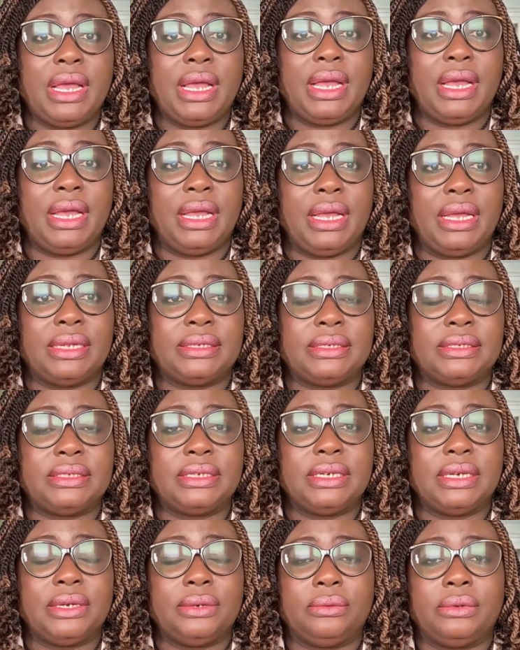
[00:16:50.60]
And
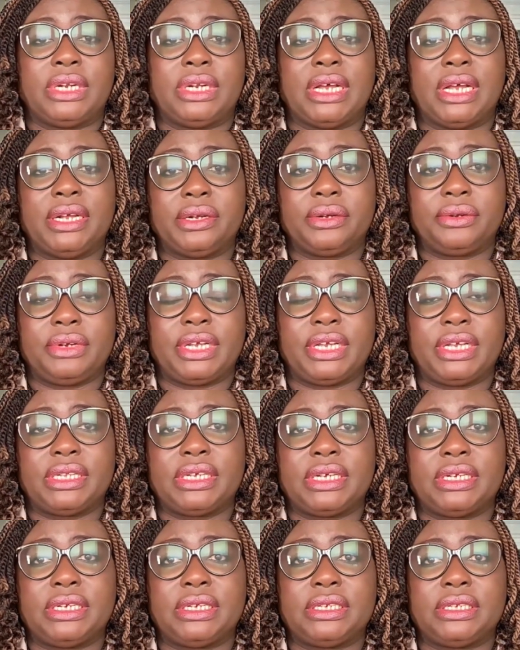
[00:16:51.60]
when I
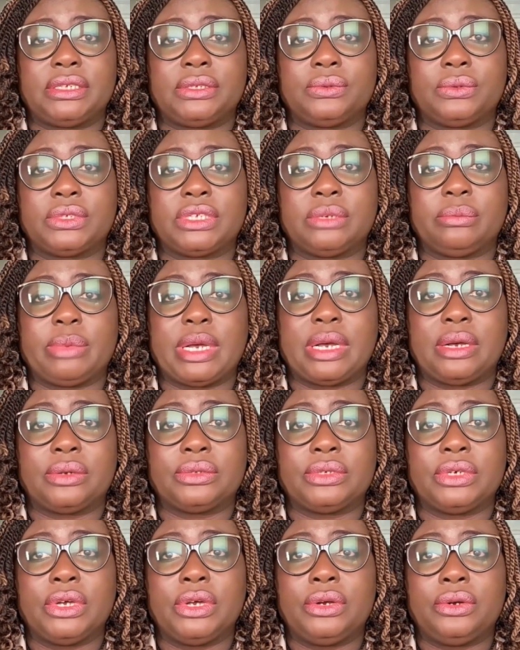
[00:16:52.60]
created it, it was
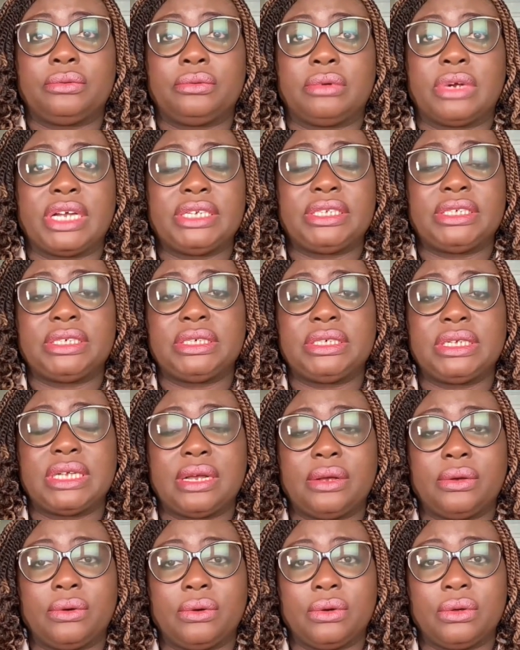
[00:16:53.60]
about writing
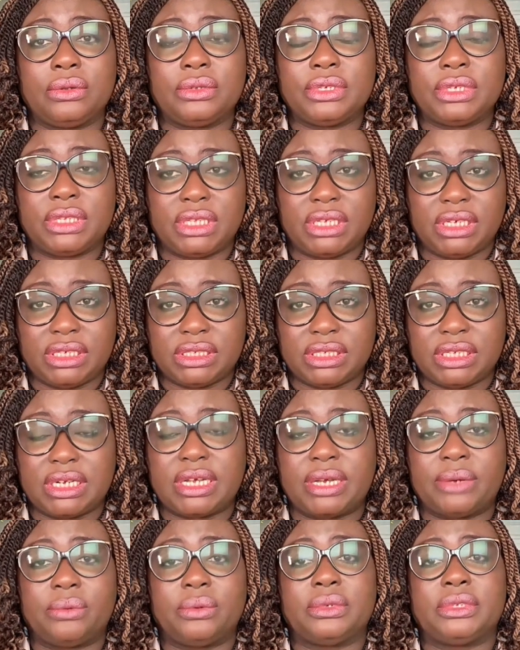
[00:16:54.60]
down all the things that
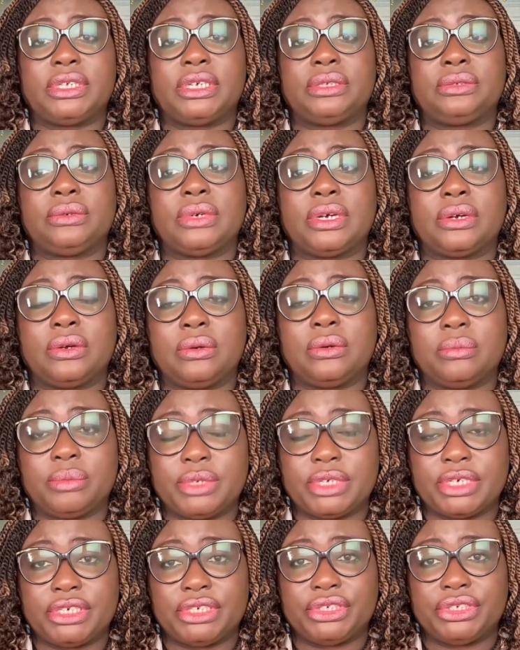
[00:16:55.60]
I wanted to
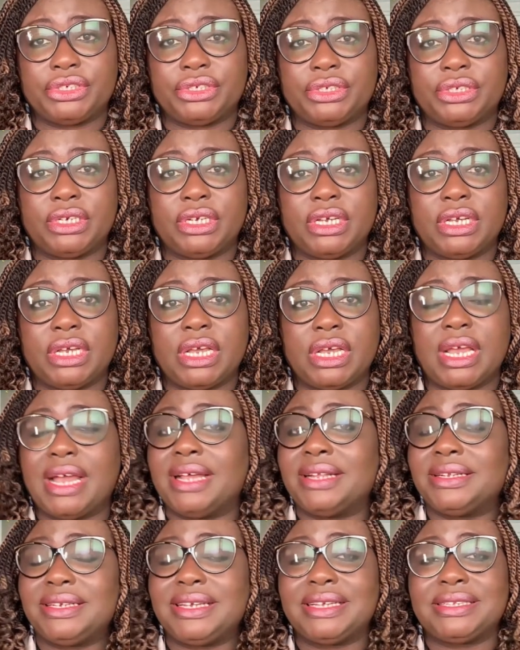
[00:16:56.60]
accomplish
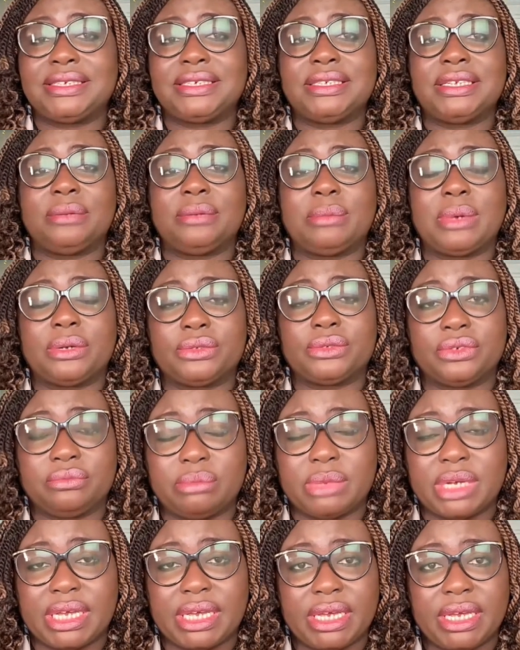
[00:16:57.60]
and getting them out of
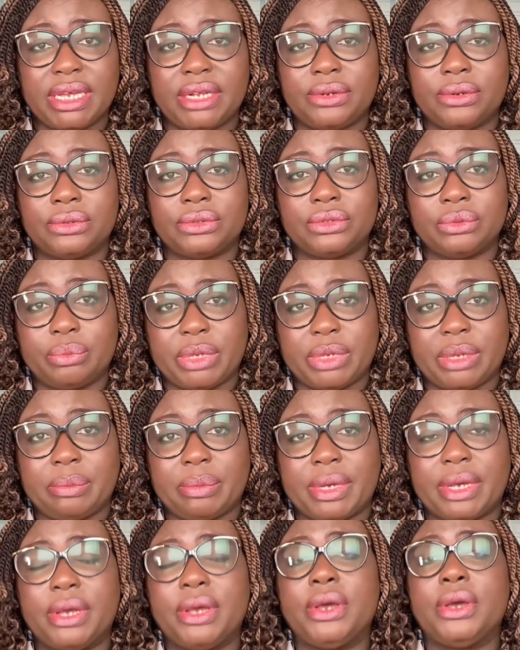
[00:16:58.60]
my head onto
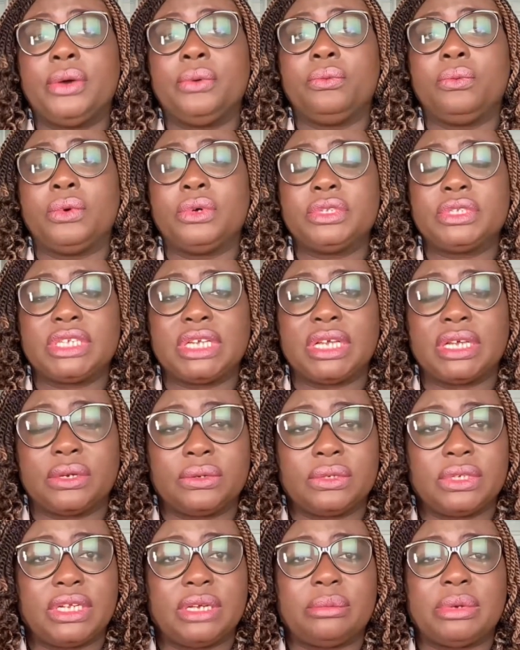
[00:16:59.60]
paper. Once I
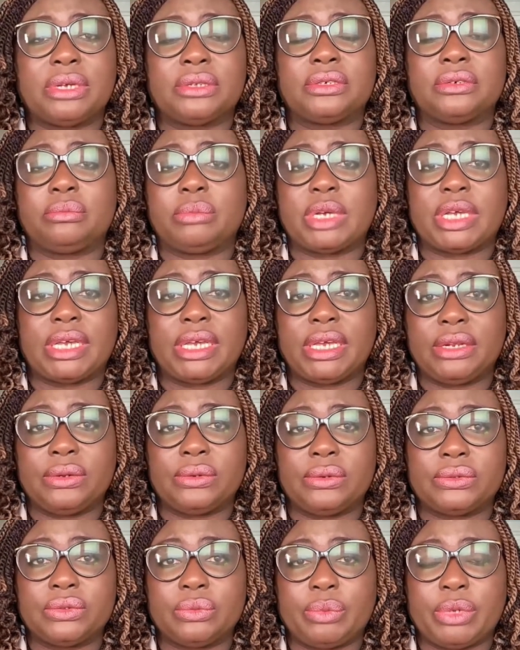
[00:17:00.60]
got them out of my head
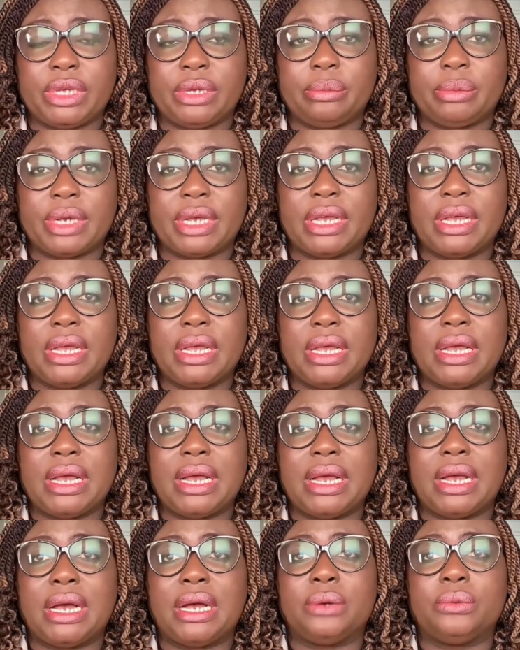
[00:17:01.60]
onto paper,
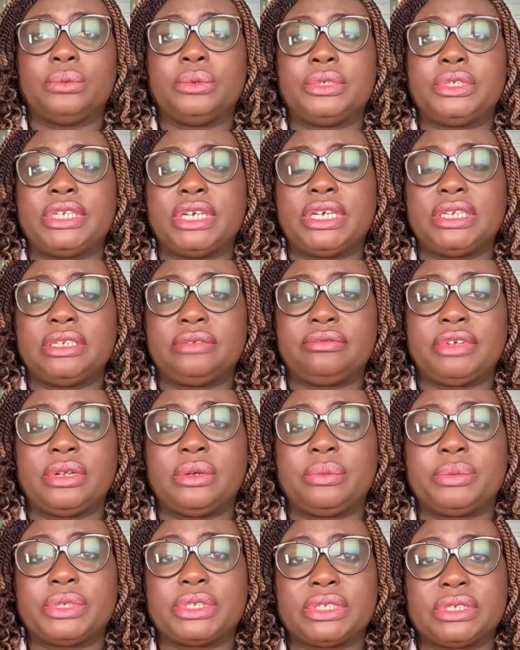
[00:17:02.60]
I would then
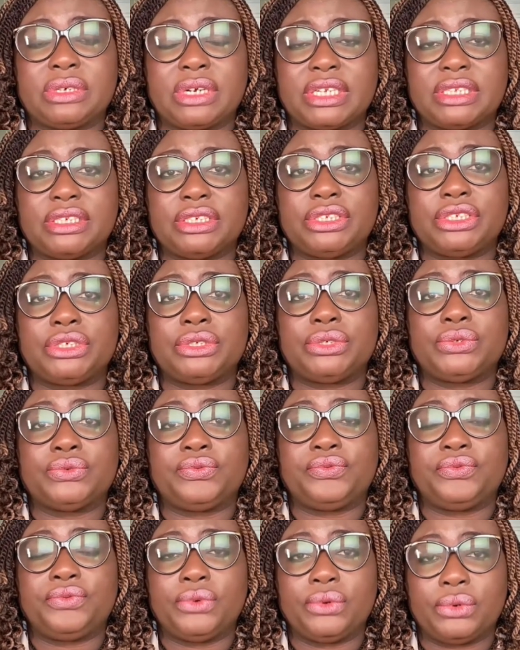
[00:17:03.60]
develop a strategy to
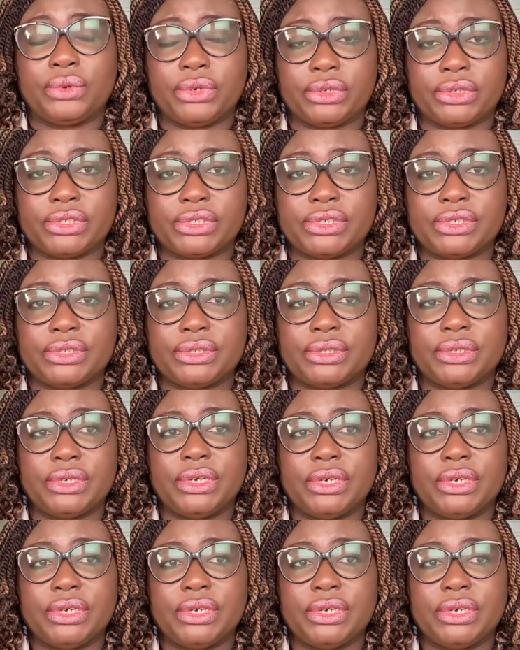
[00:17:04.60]
focus.